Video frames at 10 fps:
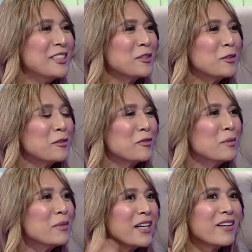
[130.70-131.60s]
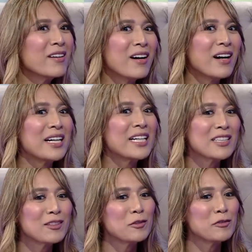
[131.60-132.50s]
So from there, I got
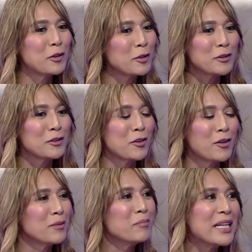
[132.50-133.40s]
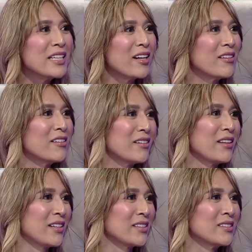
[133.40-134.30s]
to focus on many other
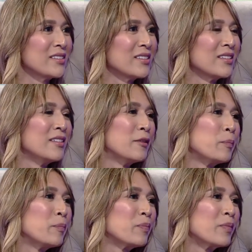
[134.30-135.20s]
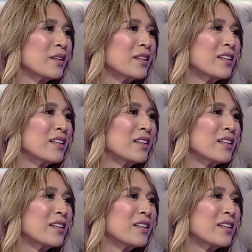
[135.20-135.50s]
things. Let's go to the racing